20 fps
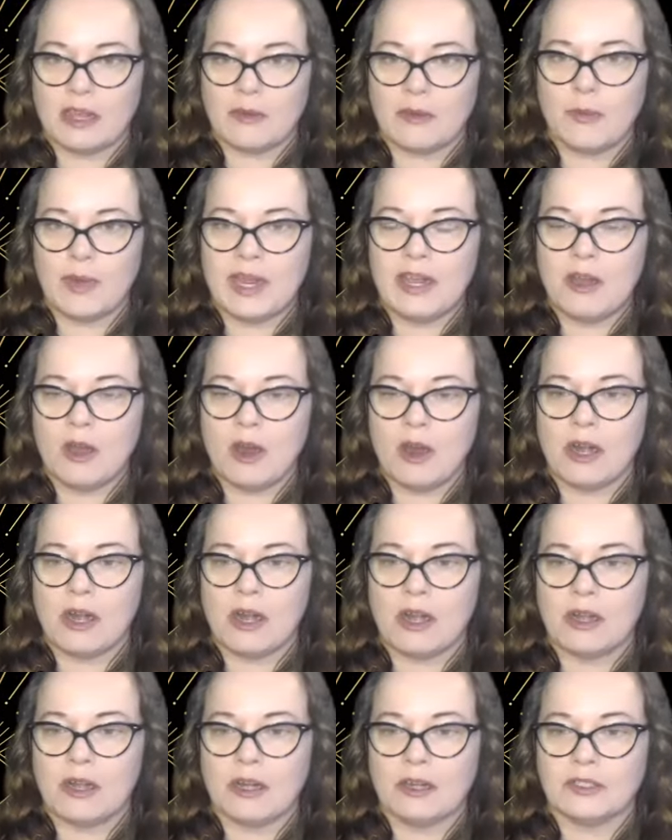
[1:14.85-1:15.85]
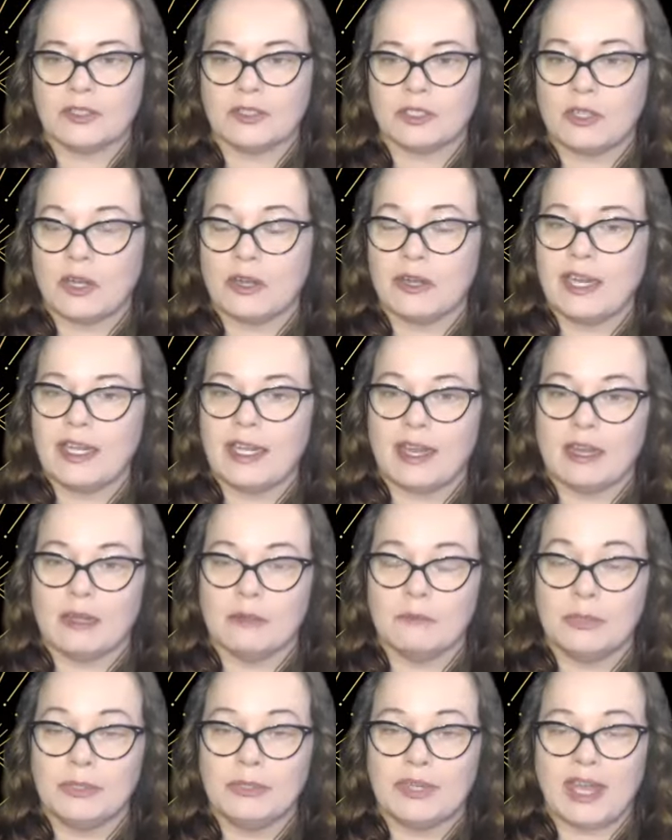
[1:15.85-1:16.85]
we are starting
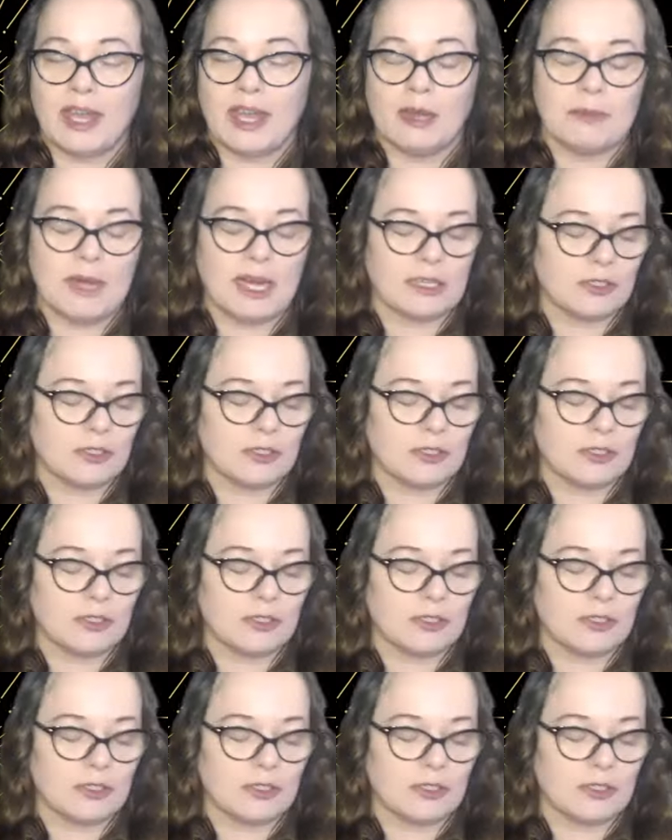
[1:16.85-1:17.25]
a boot camp